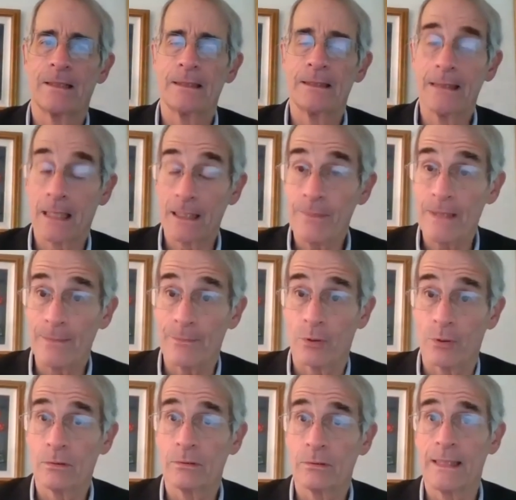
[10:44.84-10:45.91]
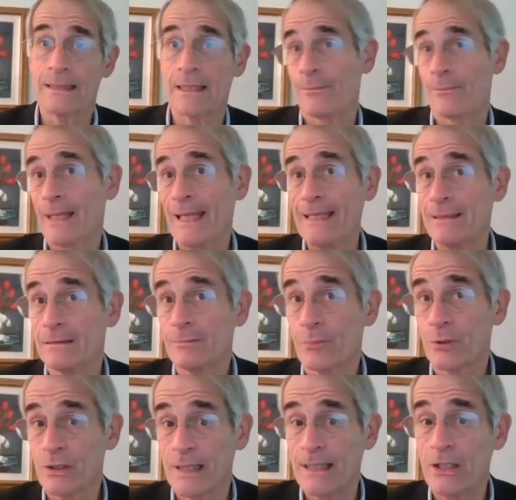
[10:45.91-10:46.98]
young people, he's up 8
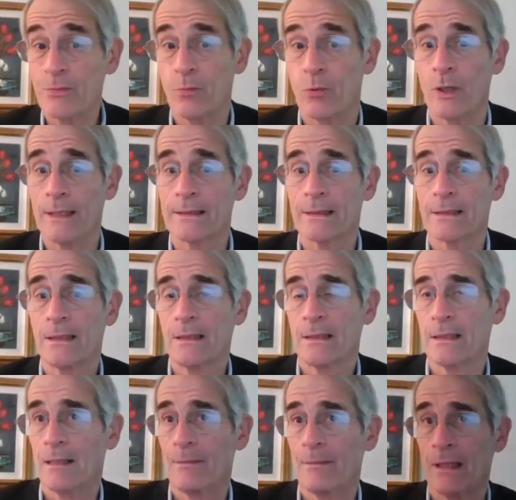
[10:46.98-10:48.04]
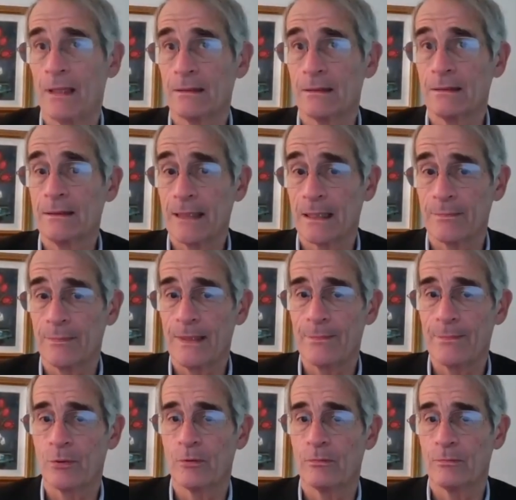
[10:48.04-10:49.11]
percentage points among young
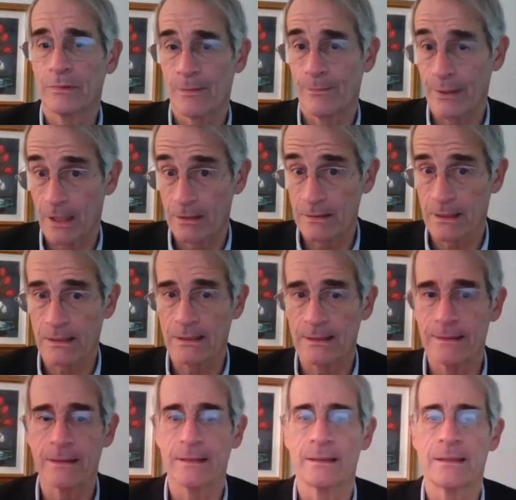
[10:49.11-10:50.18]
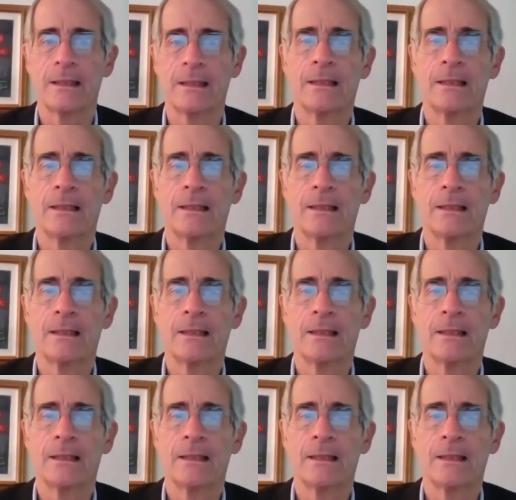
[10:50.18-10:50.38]
people compared to Clinton.